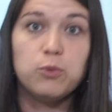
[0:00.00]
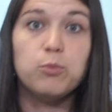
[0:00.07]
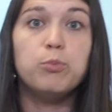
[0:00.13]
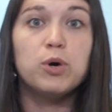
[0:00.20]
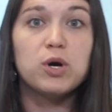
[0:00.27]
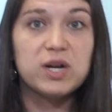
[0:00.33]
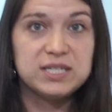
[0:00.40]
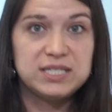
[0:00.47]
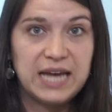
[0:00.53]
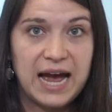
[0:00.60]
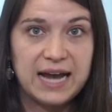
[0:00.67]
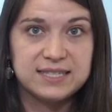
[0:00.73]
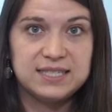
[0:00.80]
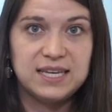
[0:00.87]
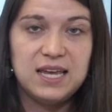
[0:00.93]
you book a
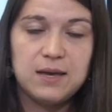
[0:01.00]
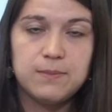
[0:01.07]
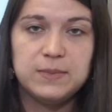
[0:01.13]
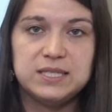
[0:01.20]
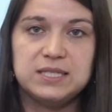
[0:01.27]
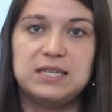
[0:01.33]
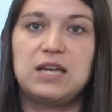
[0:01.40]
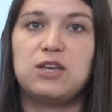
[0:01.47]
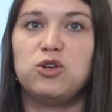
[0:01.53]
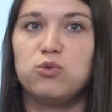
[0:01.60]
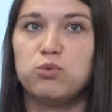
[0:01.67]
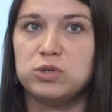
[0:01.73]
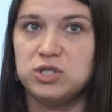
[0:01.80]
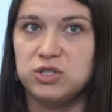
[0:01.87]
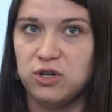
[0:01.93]
taxi, it means that you
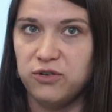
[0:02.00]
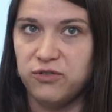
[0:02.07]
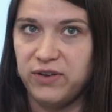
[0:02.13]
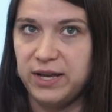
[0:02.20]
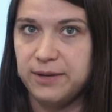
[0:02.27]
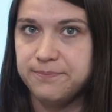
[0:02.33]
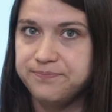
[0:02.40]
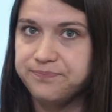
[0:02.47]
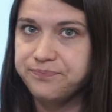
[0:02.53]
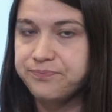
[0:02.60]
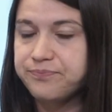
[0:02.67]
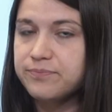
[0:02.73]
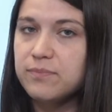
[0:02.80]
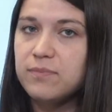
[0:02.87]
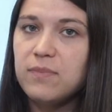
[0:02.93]
reserve it.
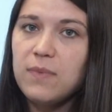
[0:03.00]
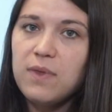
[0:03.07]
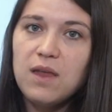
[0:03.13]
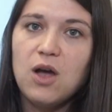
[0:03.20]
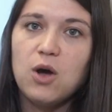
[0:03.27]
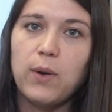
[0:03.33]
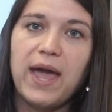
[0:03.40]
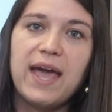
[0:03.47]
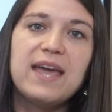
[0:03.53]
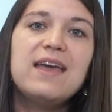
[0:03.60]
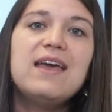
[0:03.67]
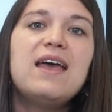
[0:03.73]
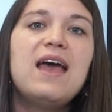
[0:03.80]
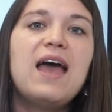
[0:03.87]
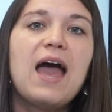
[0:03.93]
Okay,
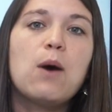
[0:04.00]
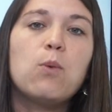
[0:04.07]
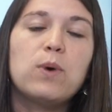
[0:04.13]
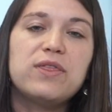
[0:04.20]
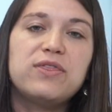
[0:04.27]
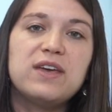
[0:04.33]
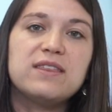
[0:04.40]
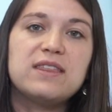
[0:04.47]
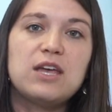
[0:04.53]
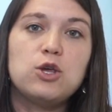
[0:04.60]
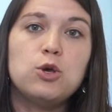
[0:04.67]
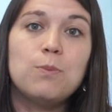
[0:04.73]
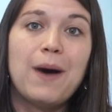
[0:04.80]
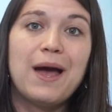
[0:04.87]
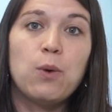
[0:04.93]
and one thing that
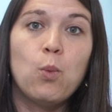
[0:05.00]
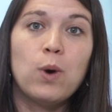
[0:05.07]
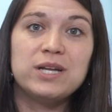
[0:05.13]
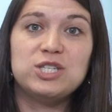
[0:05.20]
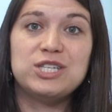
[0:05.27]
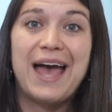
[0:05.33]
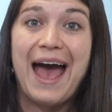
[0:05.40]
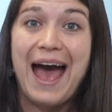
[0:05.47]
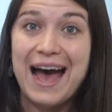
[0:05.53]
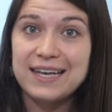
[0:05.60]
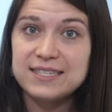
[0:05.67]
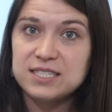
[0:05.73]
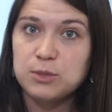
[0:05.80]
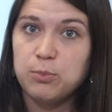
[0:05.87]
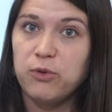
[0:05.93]
you might want to
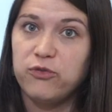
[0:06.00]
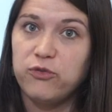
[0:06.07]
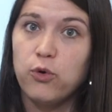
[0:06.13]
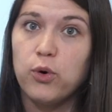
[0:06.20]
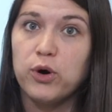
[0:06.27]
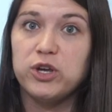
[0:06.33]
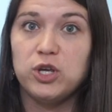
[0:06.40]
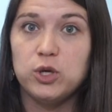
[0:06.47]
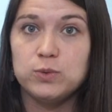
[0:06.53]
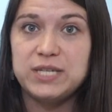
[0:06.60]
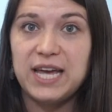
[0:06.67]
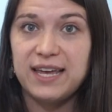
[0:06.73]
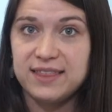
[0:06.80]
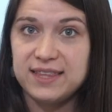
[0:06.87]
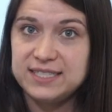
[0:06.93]
ask before you
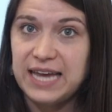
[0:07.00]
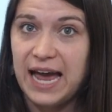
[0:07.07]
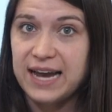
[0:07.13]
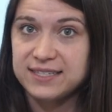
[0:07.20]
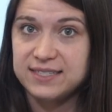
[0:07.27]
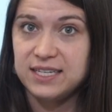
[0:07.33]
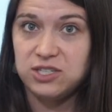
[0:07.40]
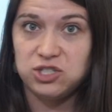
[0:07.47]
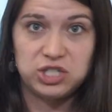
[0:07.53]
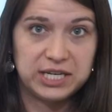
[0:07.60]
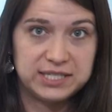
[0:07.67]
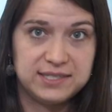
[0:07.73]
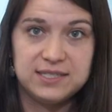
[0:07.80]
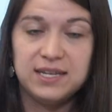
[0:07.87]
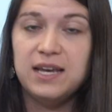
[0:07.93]
take the taxi,
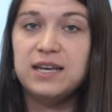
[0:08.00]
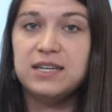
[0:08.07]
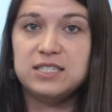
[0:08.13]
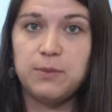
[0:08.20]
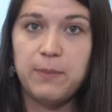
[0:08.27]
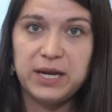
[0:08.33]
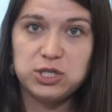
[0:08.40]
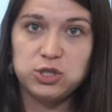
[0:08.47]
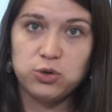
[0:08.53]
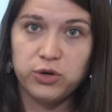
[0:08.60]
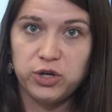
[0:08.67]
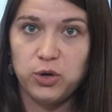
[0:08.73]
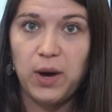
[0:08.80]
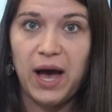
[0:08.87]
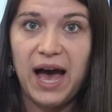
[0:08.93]
just to make sure
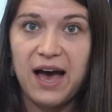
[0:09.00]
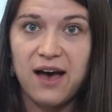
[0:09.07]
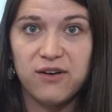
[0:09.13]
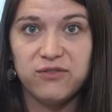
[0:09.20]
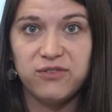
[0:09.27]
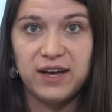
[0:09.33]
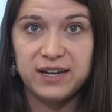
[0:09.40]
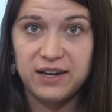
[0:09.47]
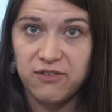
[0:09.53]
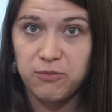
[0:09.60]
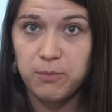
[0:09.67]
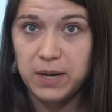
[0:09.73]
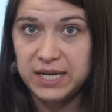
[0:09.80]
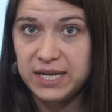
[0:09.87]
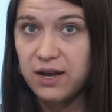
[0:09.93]
you have enough
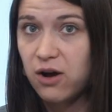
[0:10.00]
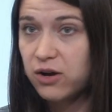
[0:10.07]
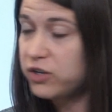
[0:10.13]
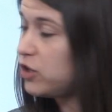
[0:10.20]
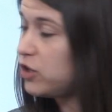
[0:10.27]
money on